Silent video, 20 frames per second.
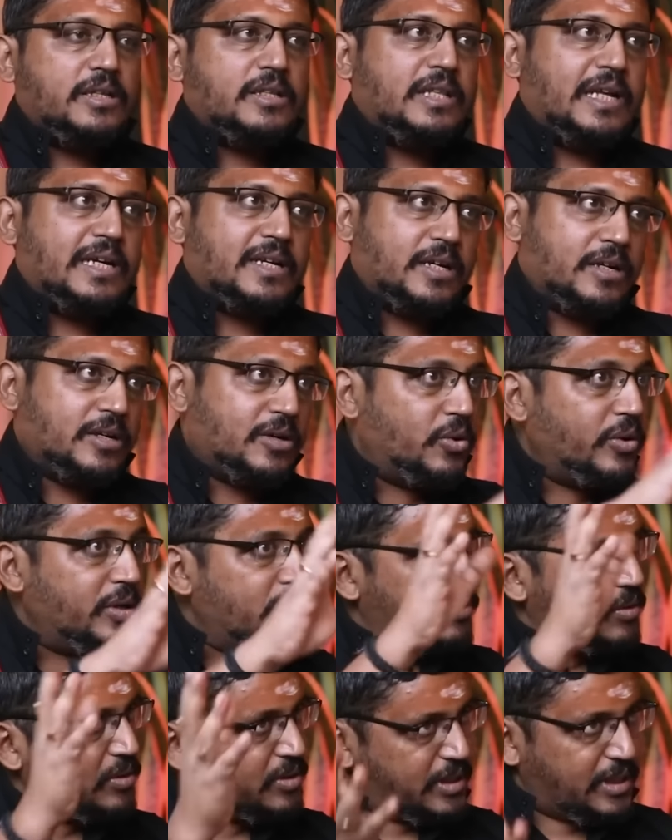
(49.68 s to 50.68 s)
that can grow
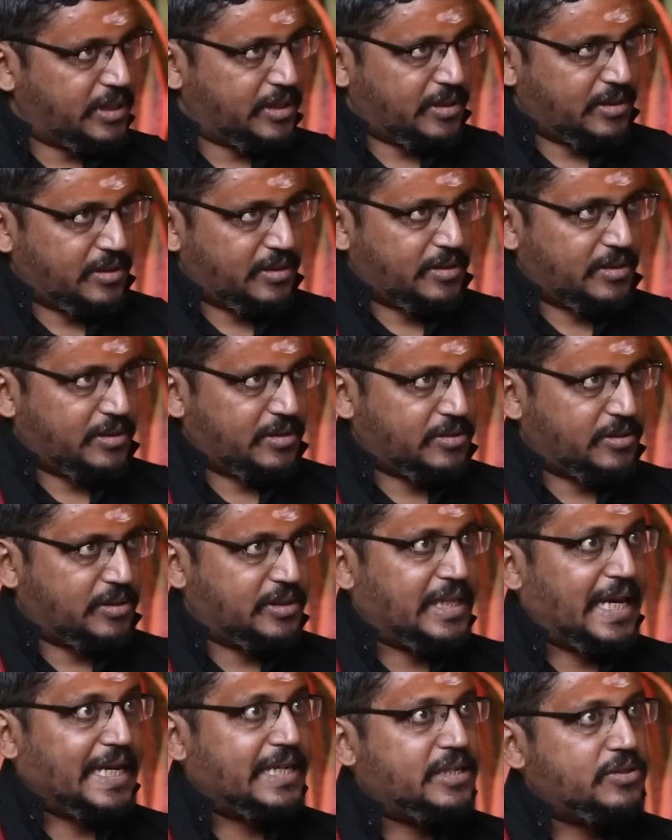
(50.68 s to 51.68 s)
into a tree. So
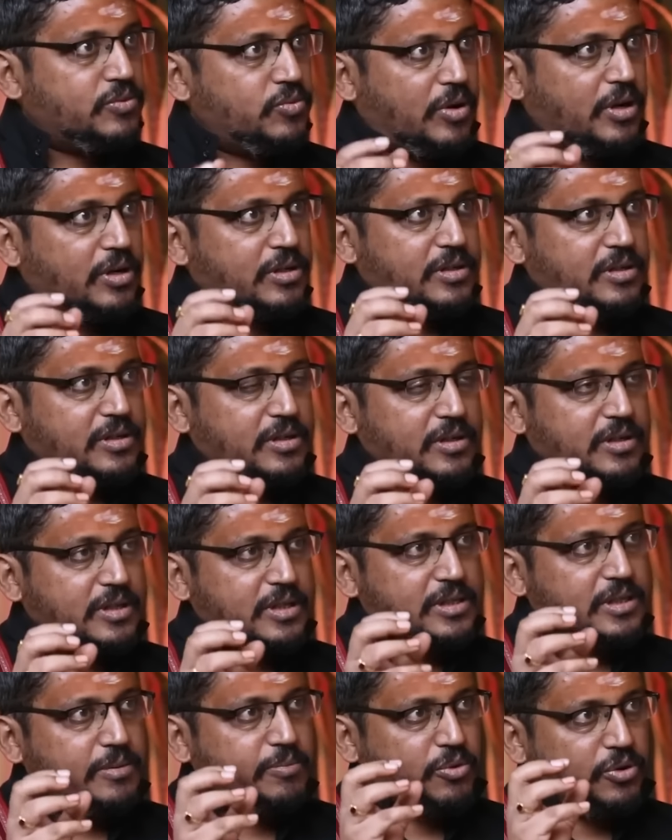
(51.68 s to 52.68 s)
that is what
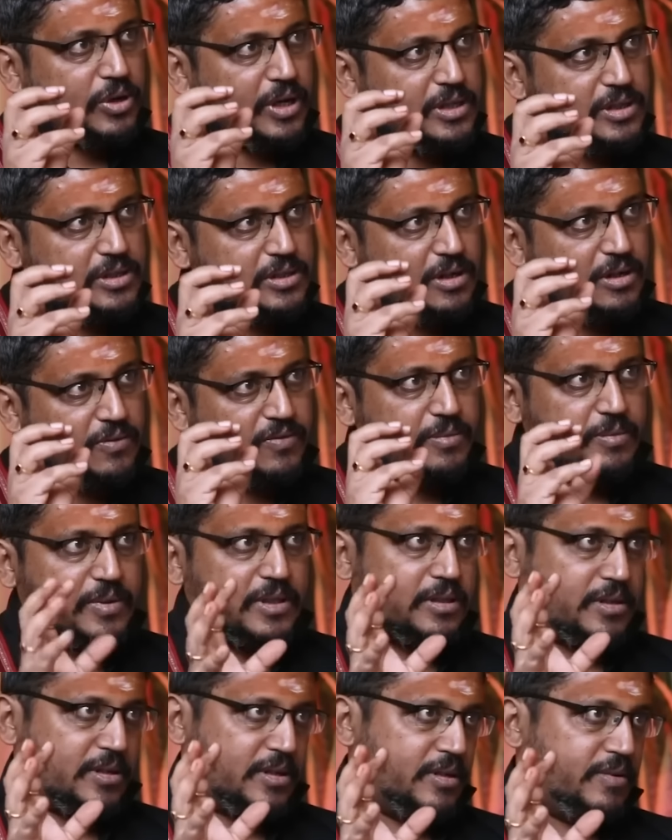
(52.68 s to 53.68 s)
is the potential of a
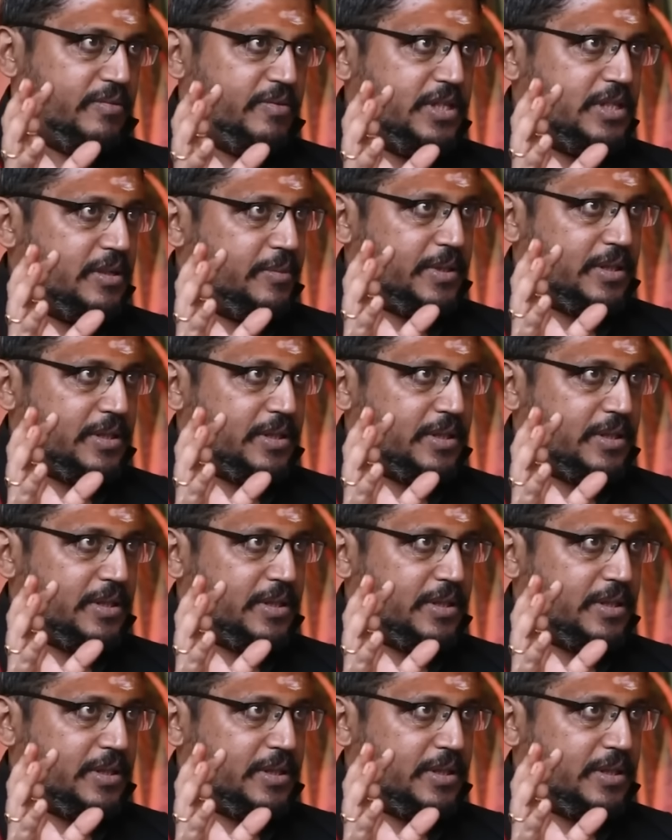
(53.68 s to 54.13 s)
mantra, Vija